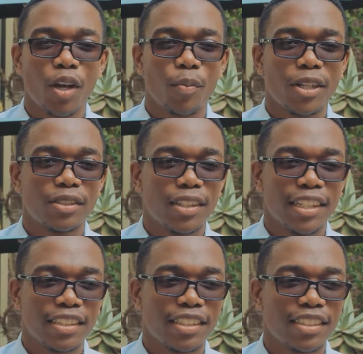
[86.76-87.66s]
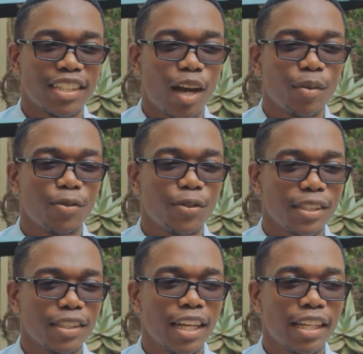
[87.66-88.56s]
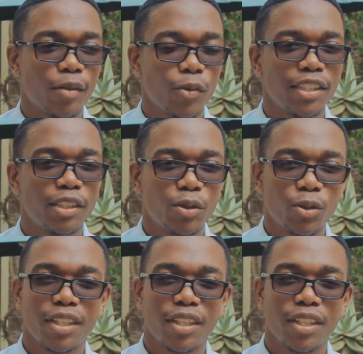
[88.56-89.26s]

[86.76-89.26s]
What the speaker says: about the lectures, I feel like when they do the